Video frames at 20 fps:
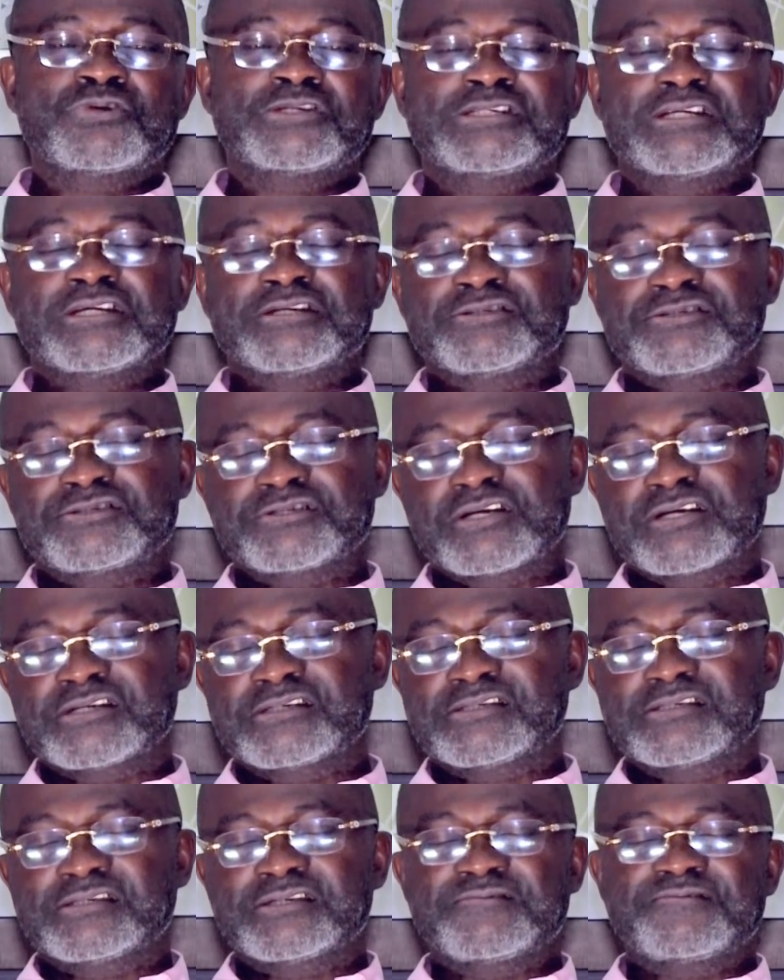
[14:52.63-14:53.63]
which
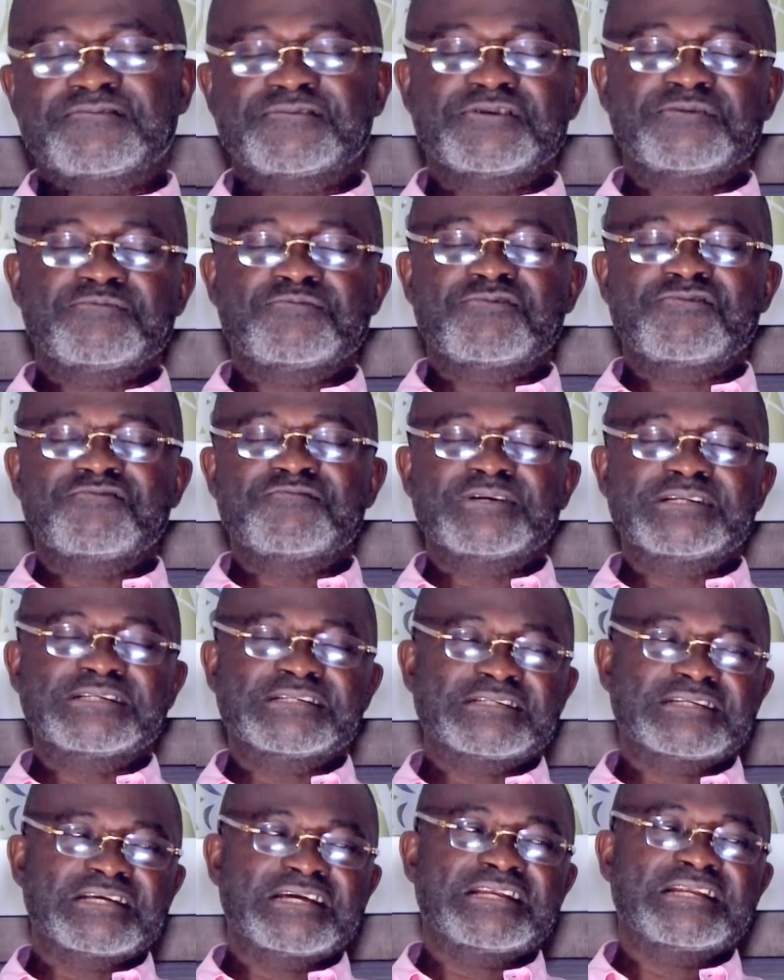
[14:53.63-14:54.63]
enshrines the free
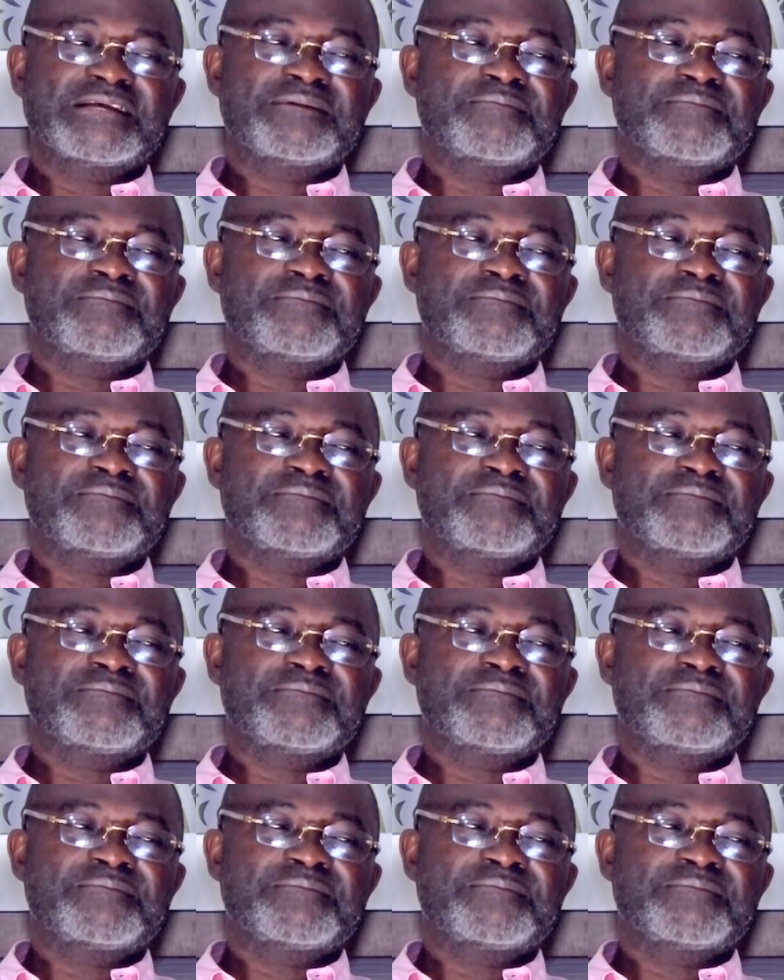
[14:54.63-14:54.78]
movement